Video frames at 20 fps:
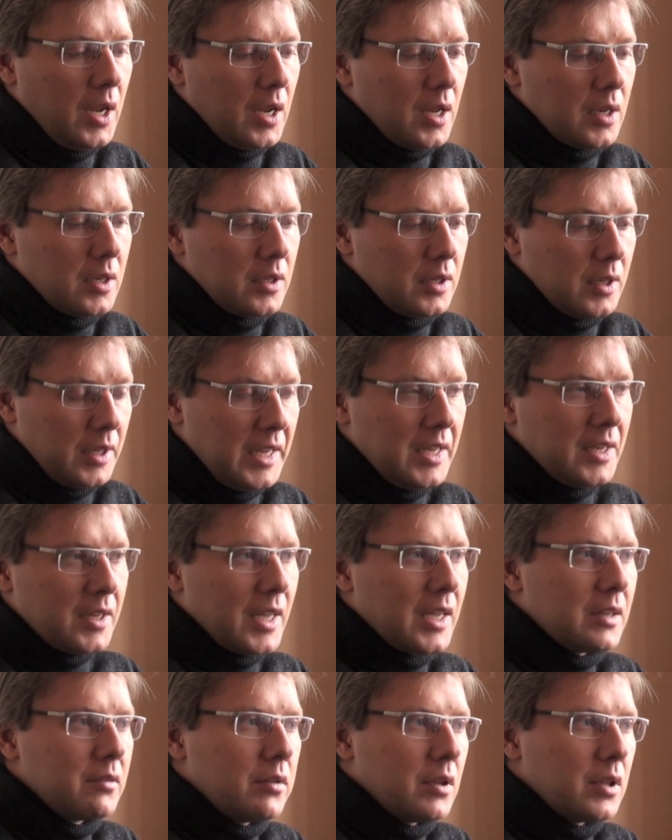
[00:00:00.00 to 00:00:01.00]
and in
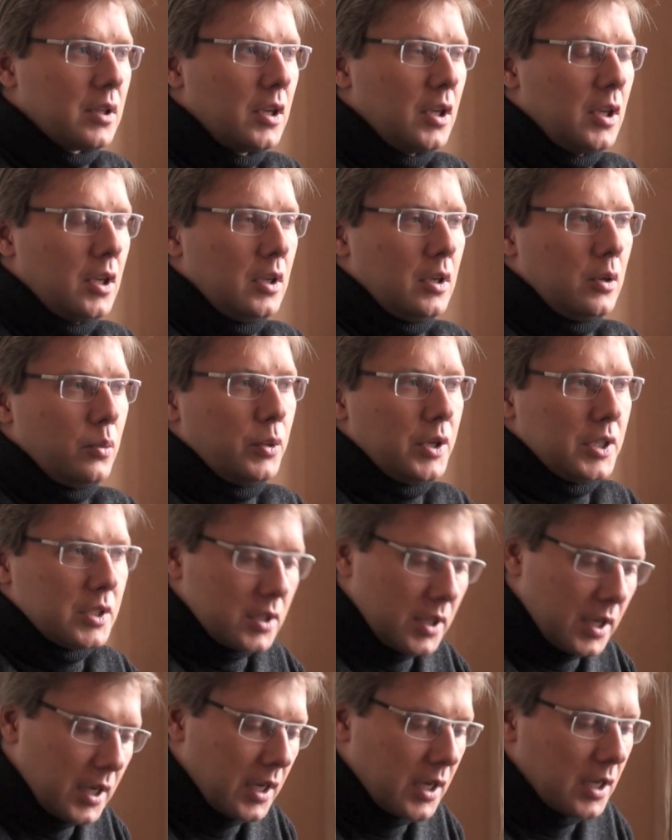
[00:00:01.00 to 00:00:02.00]
Latvian
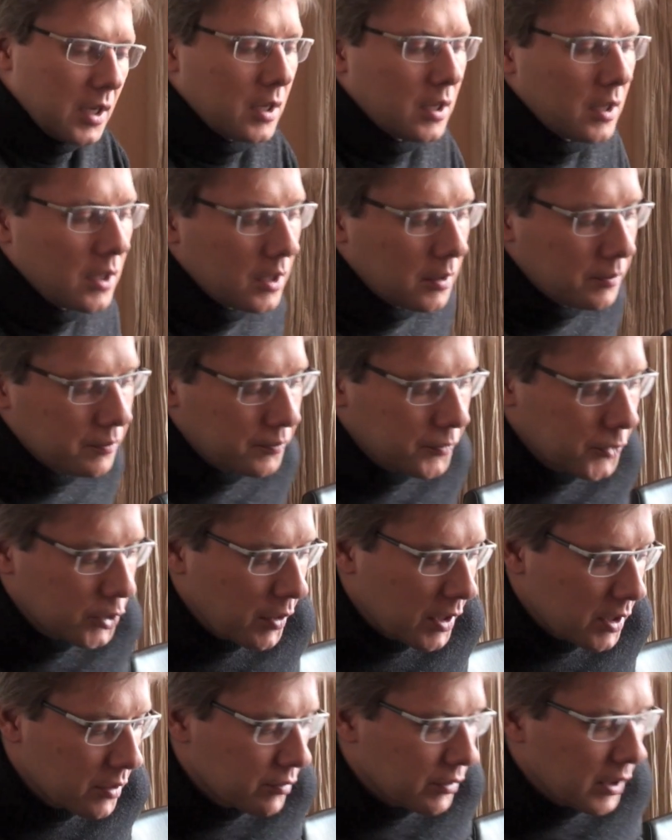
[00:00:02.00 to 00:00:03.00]
with a um,
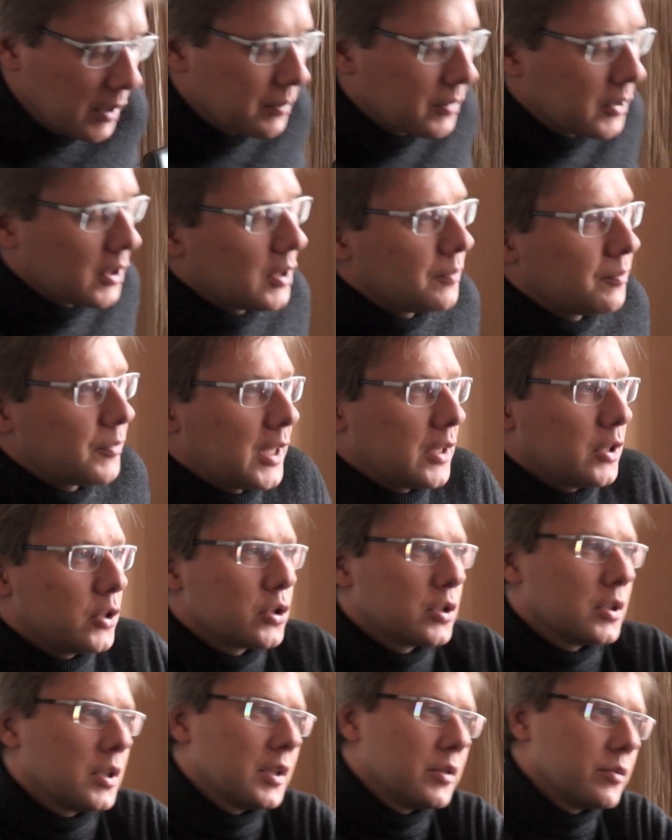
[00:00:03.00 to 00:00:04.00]
transcript um,
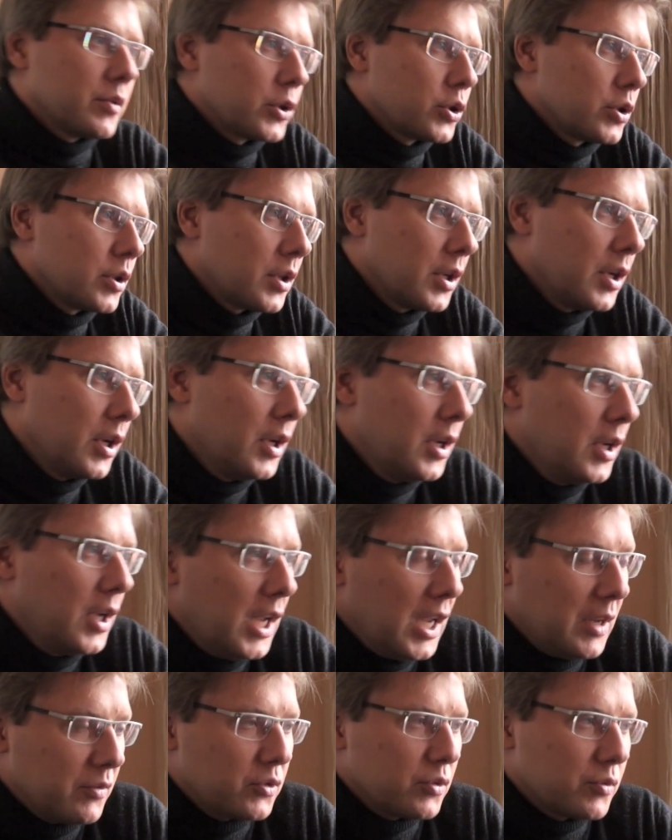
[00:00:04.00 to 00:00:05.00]
additional in Russian
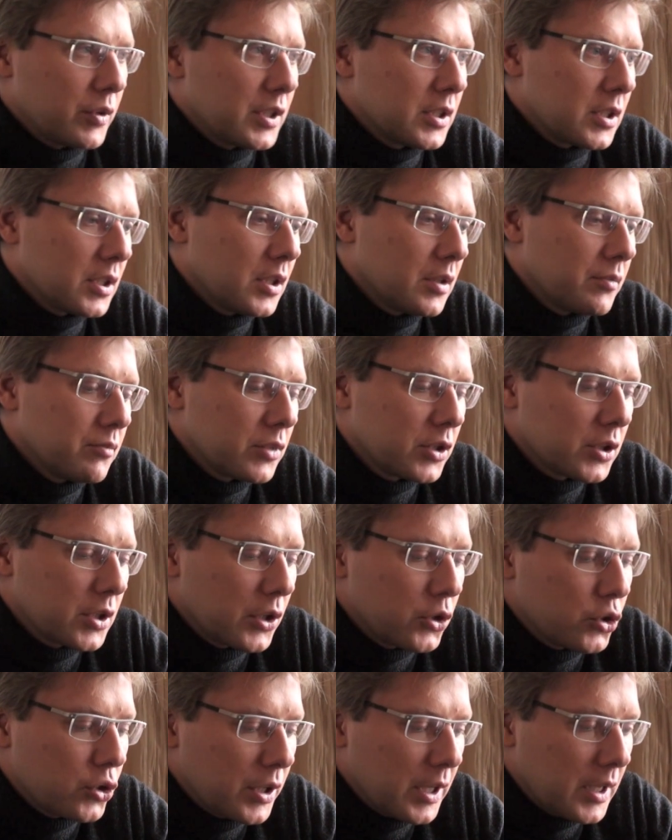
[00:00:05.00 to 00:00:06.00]
if there is some um,
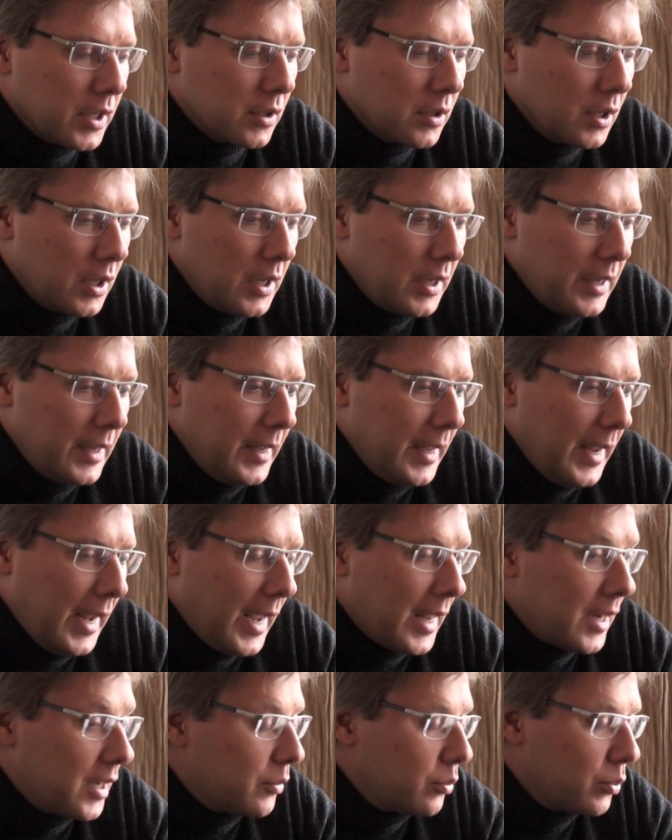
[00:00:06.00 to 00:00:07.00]
such a need.
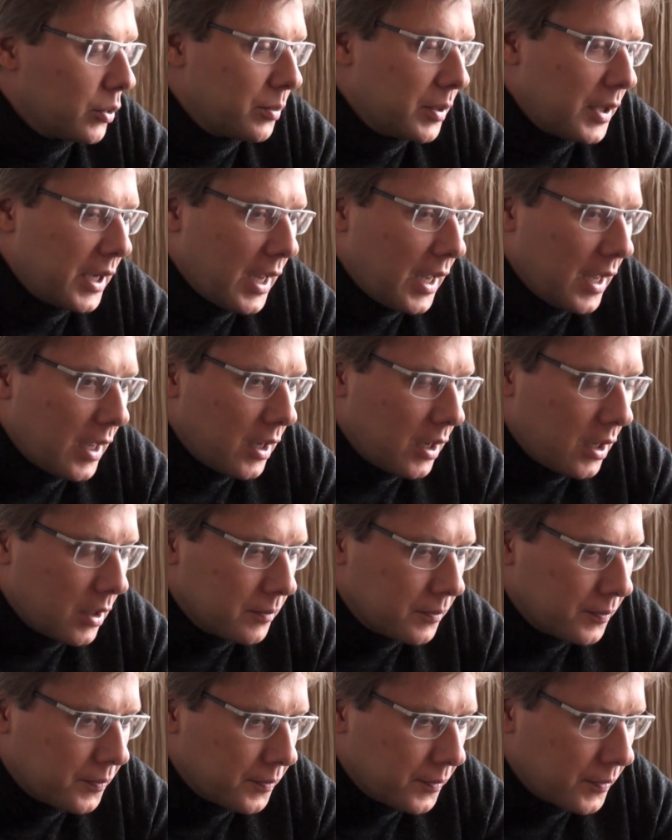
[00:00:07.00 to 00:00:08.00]
And it would be
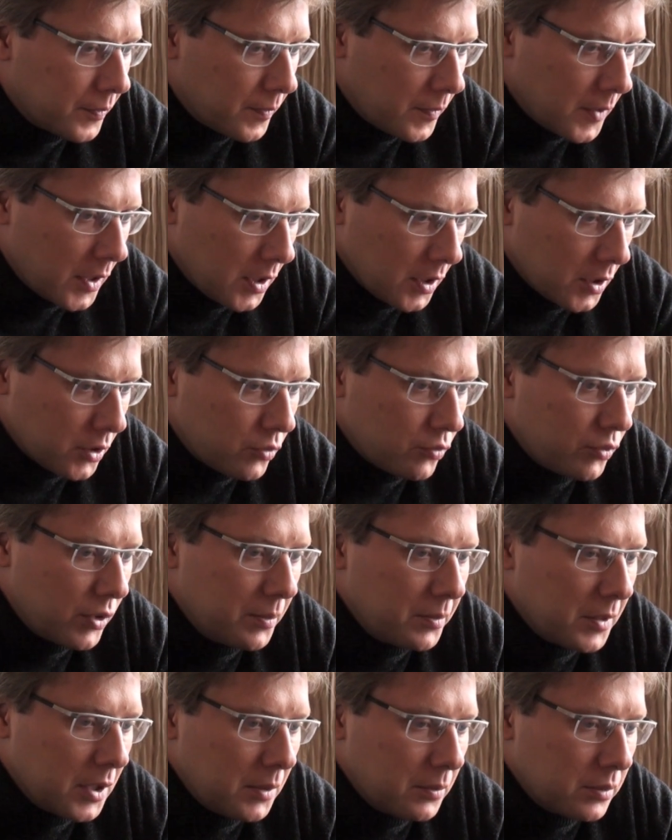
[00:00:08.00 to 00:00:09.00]
um, an
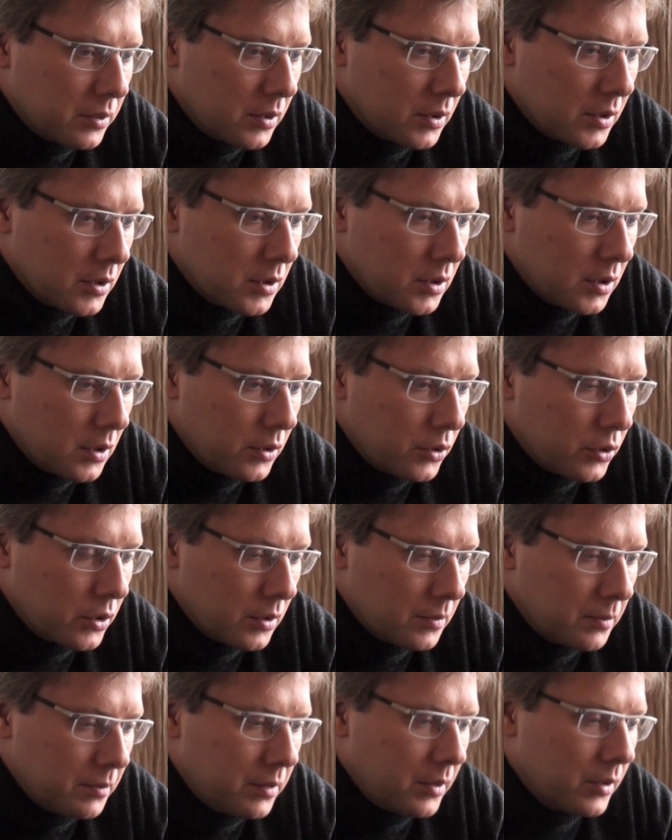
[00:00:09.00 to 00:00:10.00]
extremely important
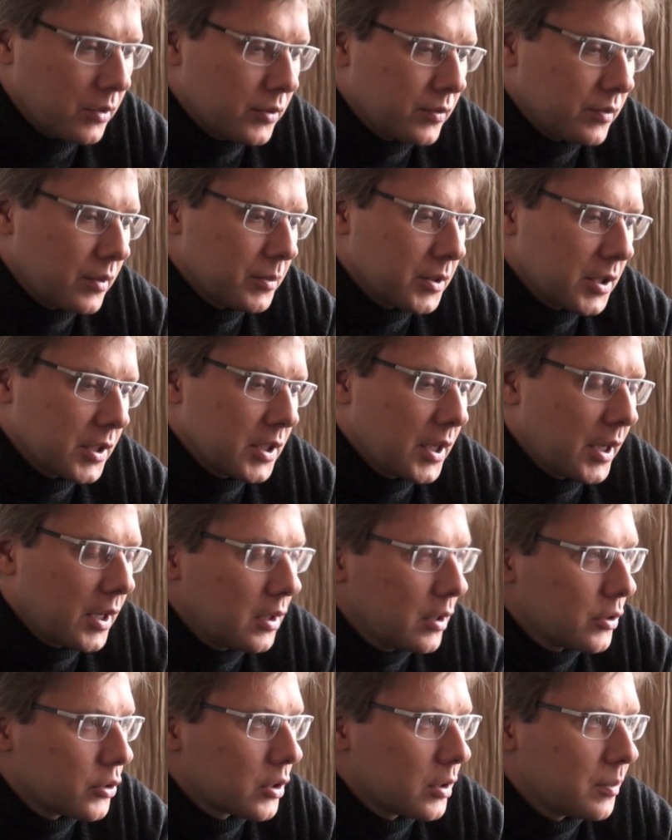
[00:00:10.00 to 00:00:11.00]
solution both from the
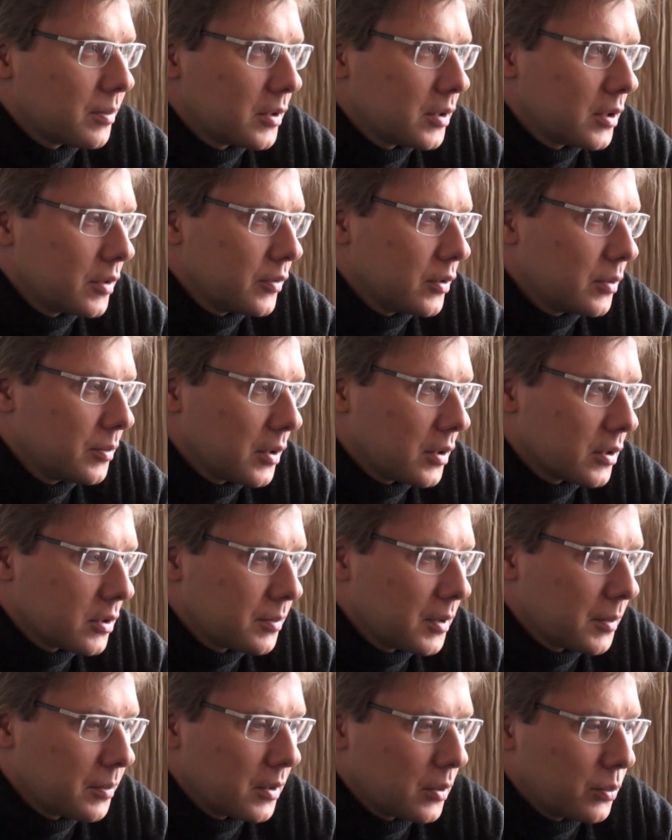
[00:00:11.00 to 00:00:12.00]
psychological point of view, because
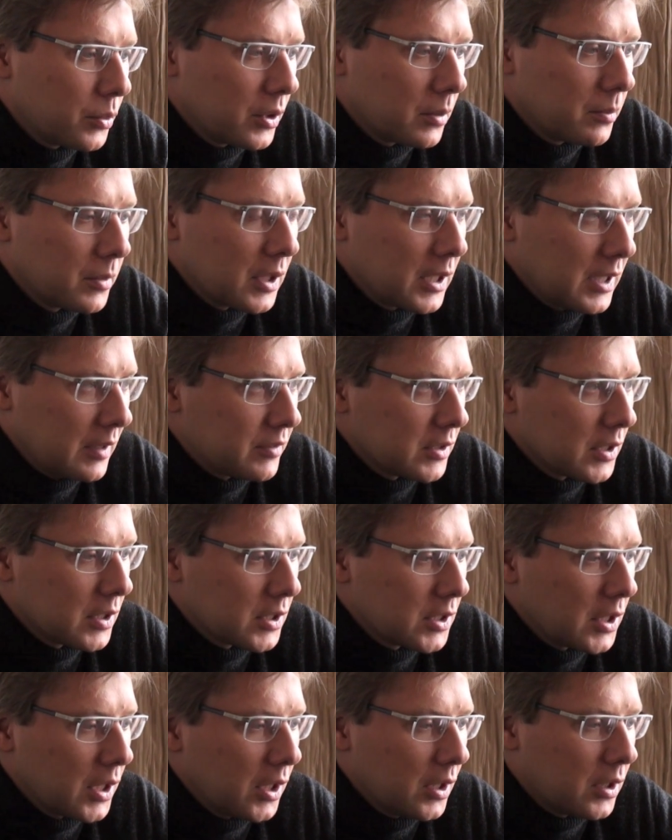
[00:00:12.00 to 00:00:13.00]
people will believe
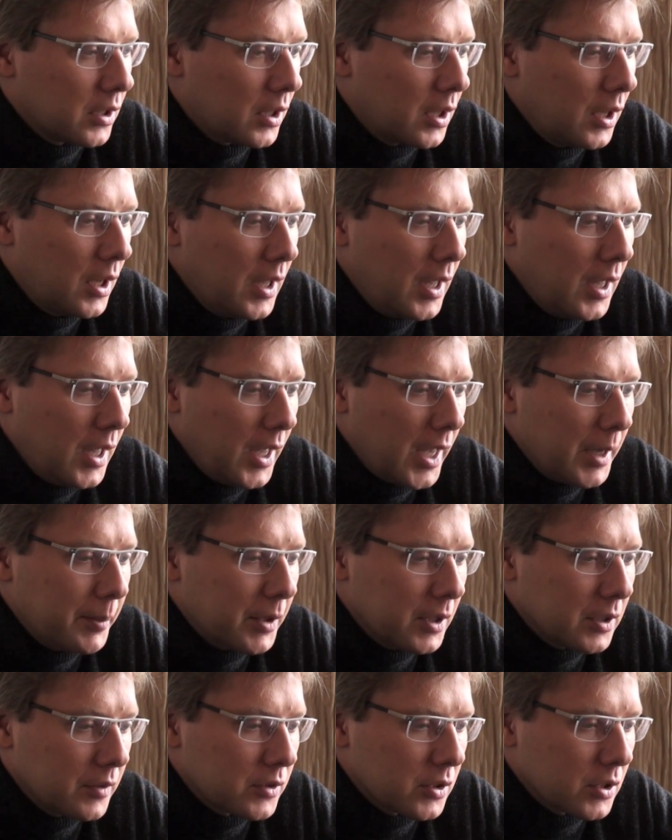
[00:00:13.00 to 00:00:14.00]
that they are a
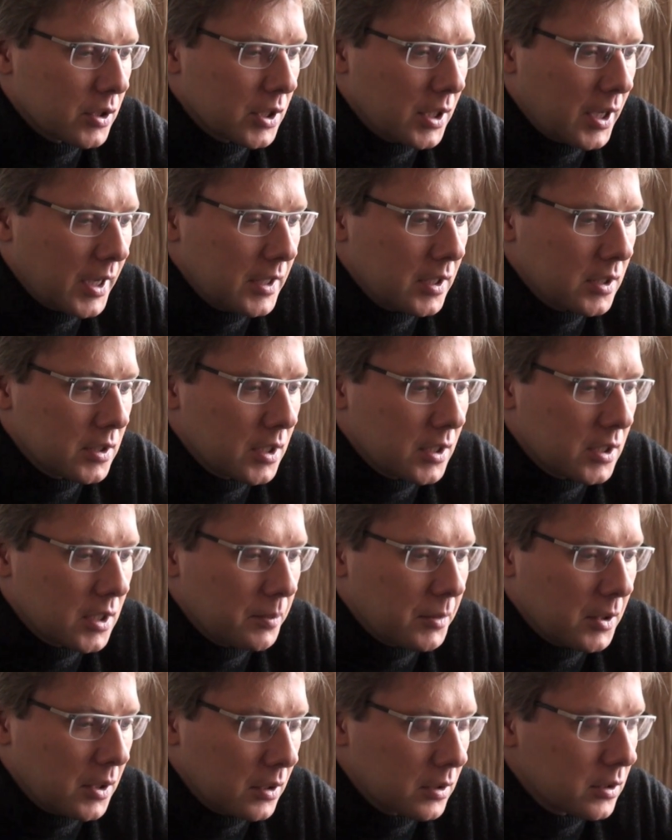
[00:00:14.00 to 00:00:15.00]
part of society, that
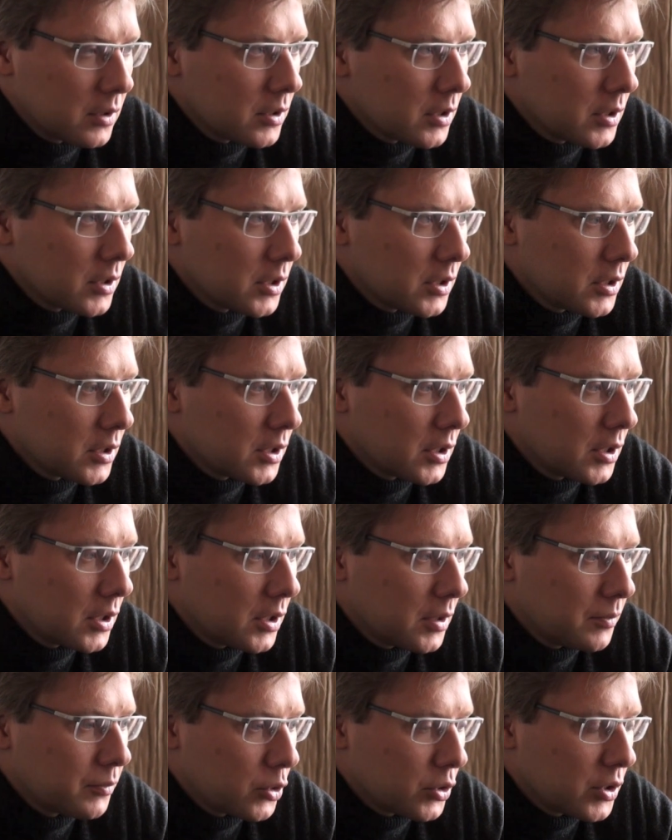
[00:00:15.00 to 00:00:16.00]
they belong to this,
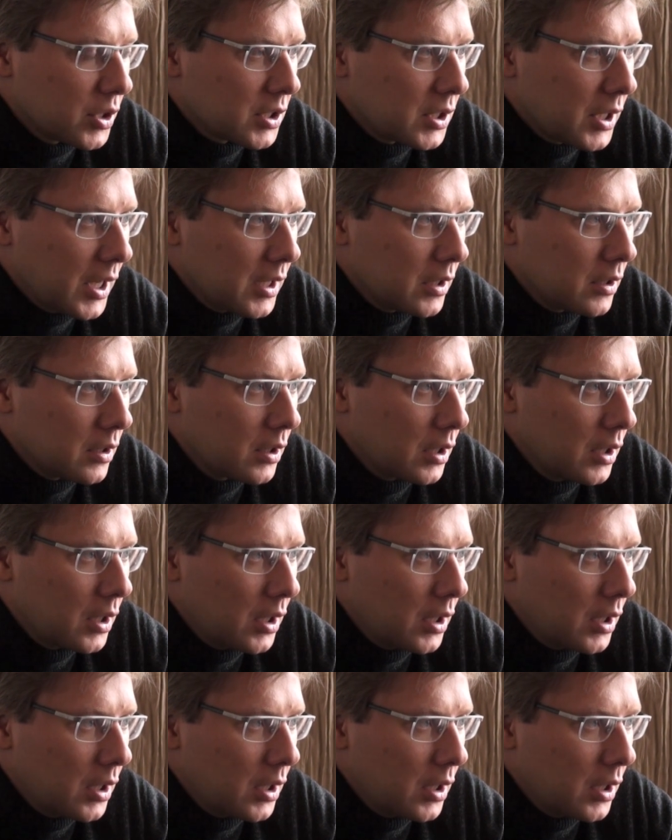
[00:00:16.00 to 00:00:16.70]
uh, to the state.